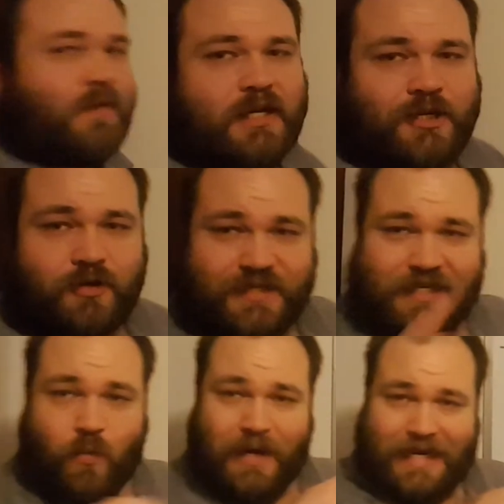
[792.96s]
And you're going to
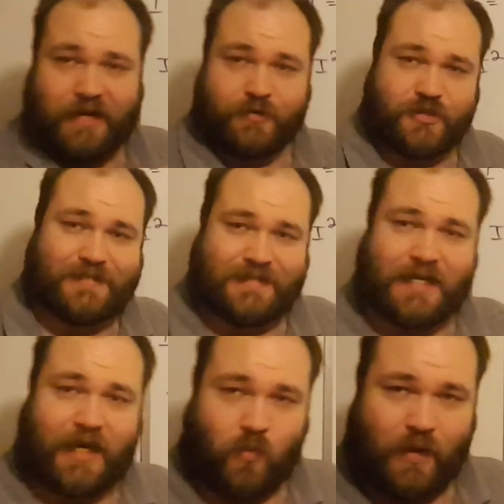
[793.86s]
see why here in just a
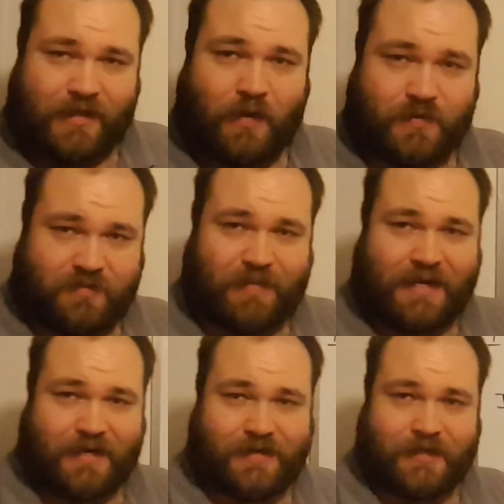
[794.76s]
second, why that was a
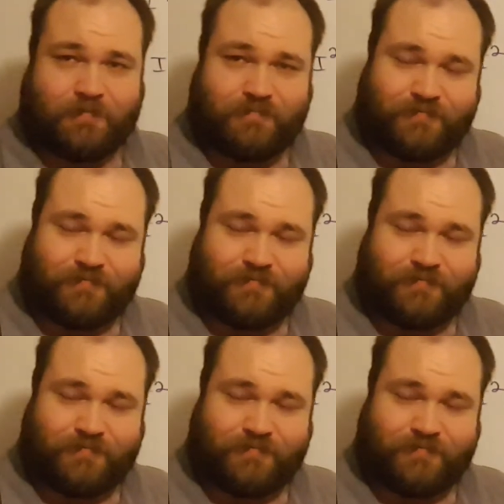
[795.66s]
bad idea.